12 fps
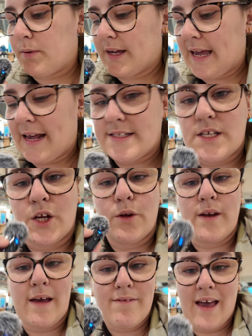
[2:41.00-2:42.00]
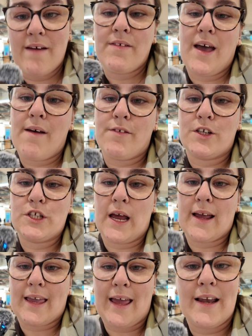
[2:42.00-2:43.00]
But yes, you never ever
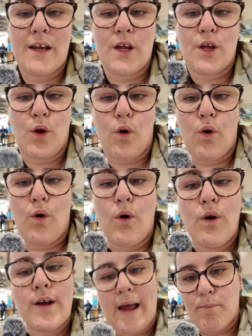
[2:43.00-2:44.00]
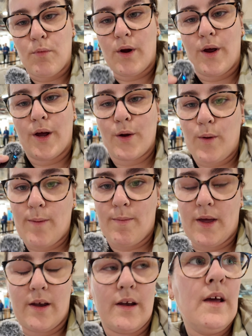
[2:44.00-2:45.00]
check in your camera
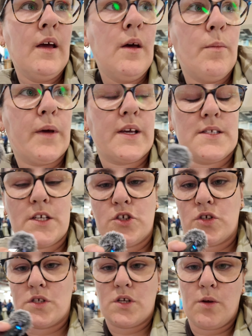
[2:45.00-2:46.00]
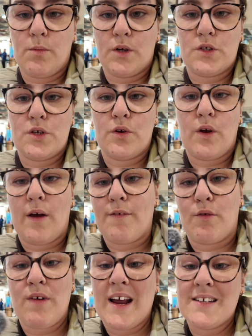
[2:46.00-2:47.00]
equipment because there's just too much of
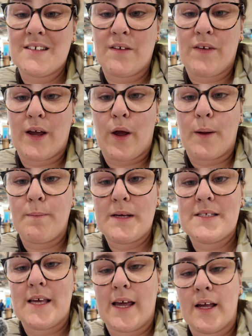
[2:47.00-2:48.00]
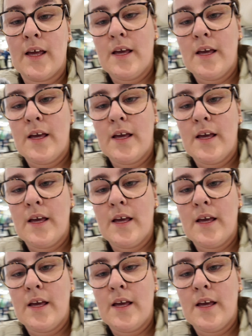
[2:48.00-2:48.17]
a risk of it going missing.